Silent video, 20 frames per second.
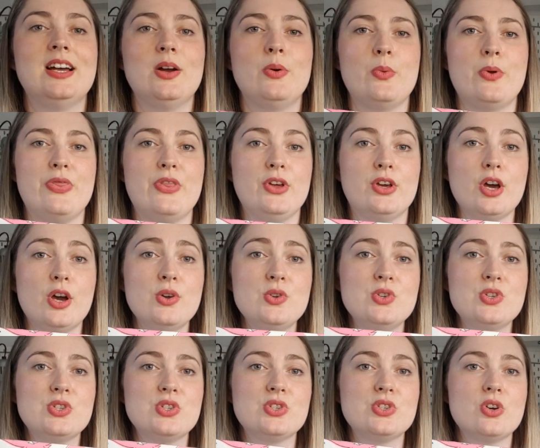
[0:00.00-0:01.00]
with the
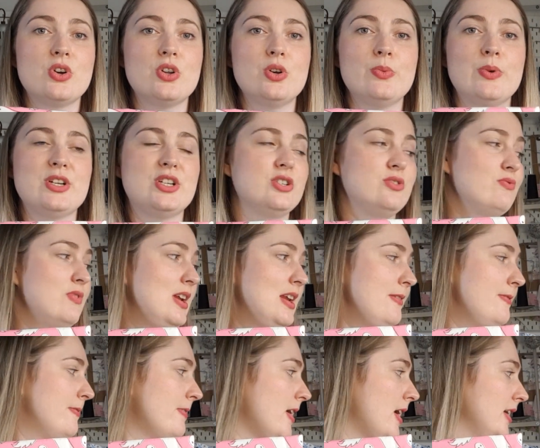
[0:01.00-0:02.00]
ghosts on, which is really
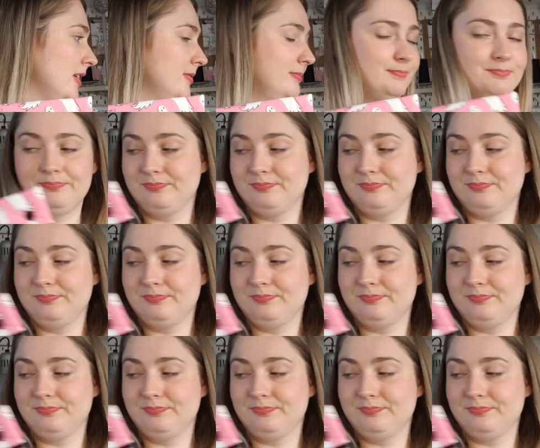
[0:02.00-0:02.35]
fun.